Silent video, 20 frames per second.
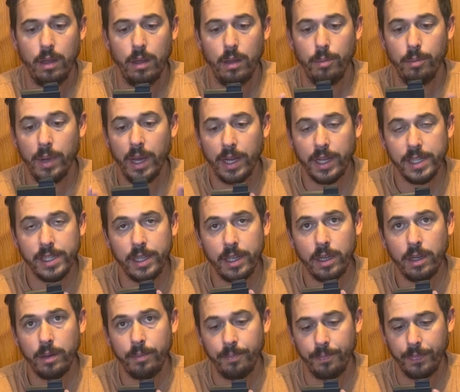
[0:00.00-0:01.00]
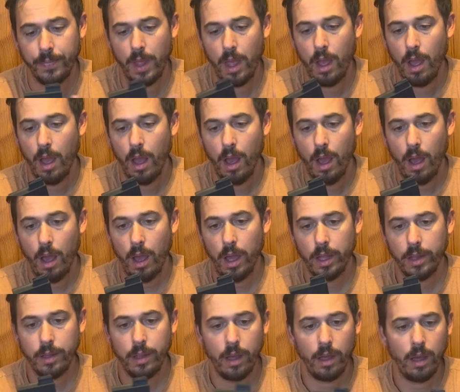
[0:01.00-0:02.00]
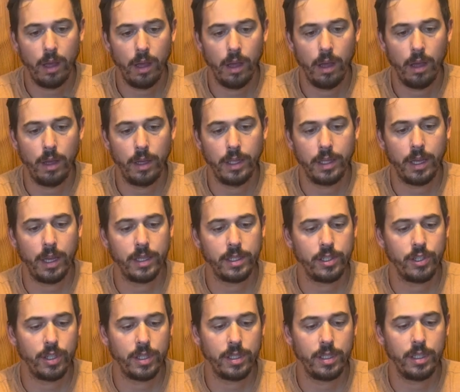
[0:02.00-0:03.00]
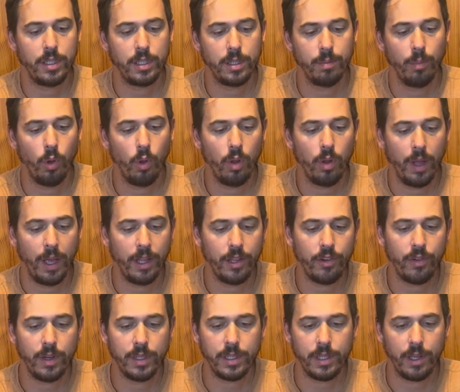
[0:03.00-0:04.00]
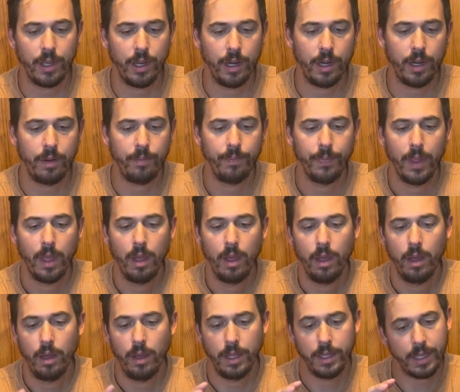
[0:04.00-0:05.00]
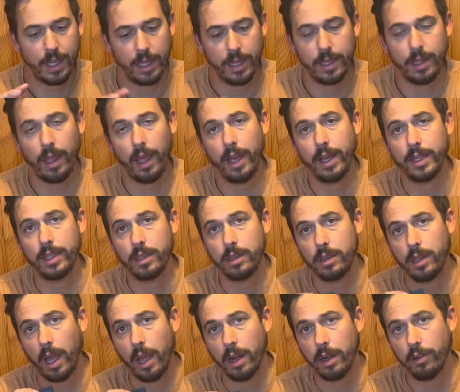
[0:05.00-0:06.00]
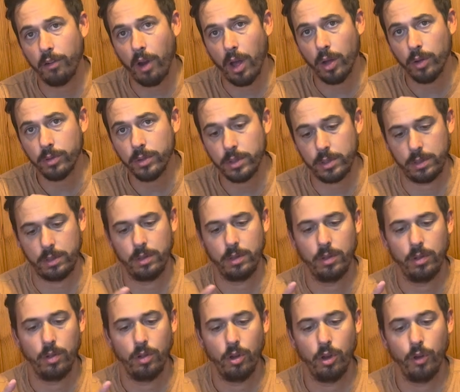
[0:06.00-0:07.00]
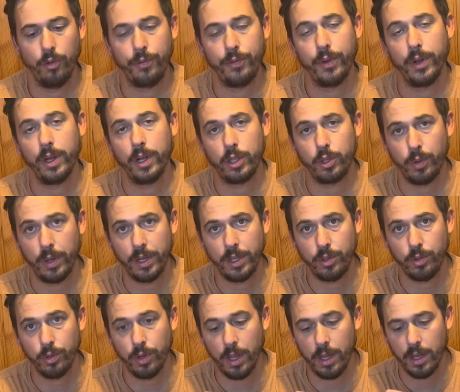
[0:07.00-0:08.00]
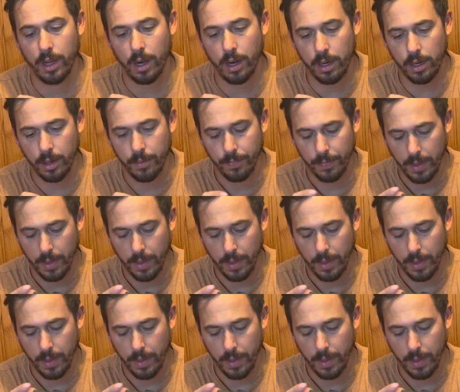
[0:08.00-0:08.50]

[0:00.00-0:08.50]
magazine, and it has just this small entrance here. It can take 10 rounds of 22 LR,